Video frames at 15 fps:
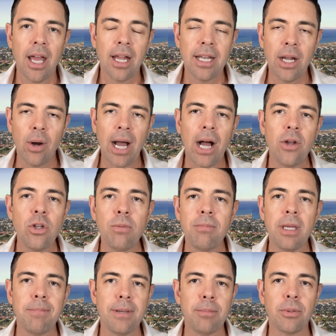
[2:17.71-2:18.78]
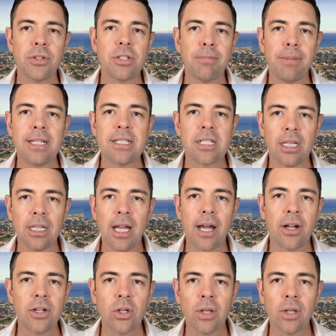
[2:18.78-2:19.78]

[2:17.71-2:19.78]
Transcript: Now, how you meet people depends a lot on your